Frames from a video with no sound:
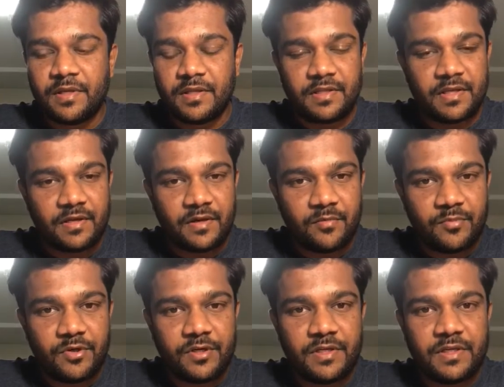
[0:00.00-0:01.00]
their
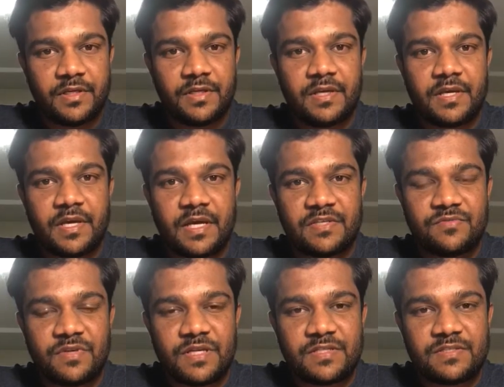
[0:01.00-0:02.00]
community, as
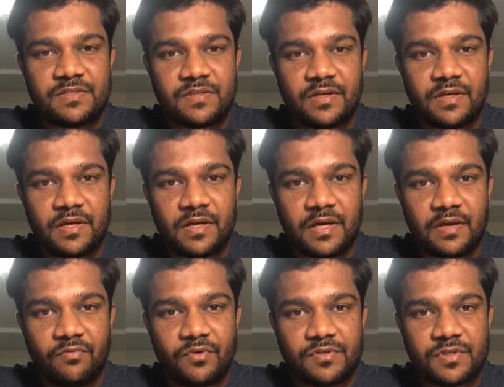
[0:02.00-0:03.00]
well as I
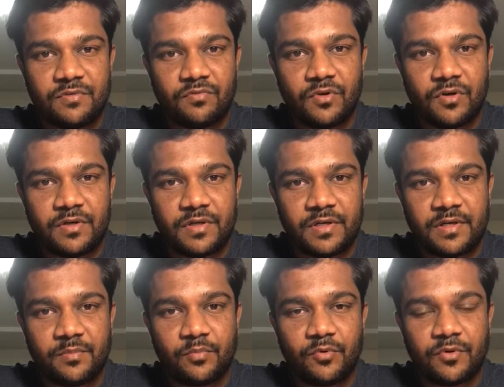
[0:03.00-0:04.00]
was involved in
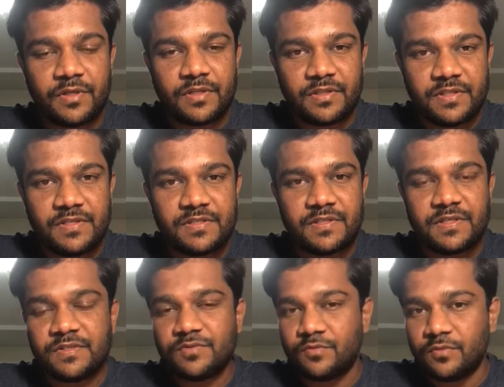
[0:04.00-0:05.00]
reporting these
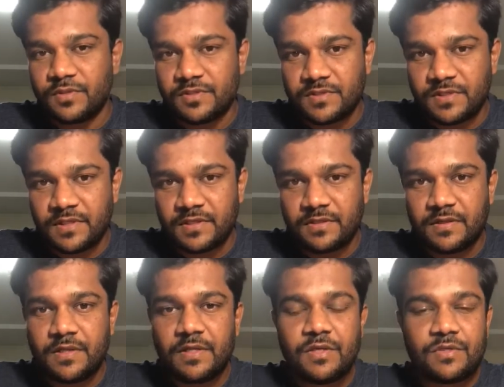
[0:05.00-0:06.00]
things to the state.
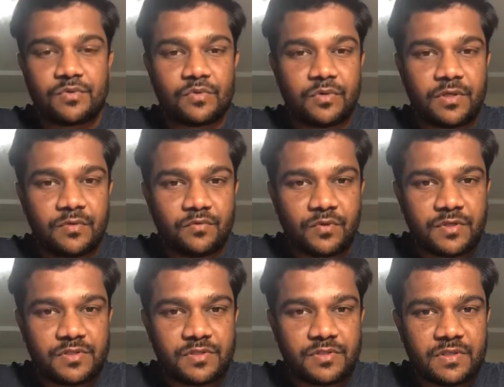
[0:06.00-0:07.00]
So it
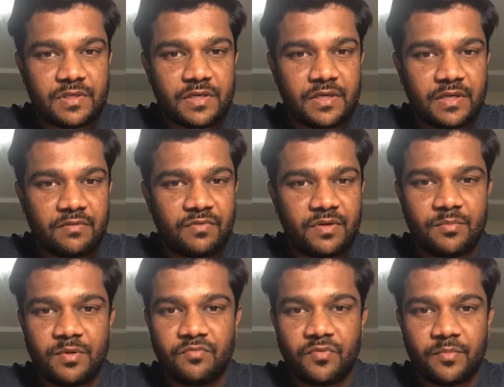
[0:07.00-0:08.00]
was
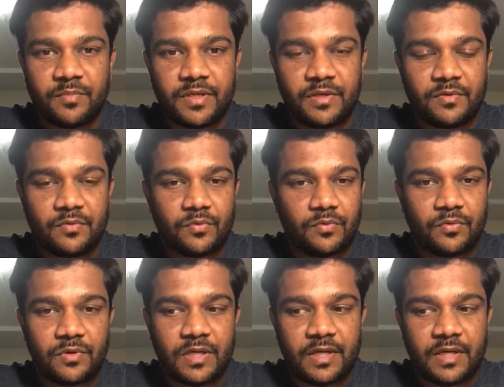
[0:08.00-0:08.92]
inevitable for me to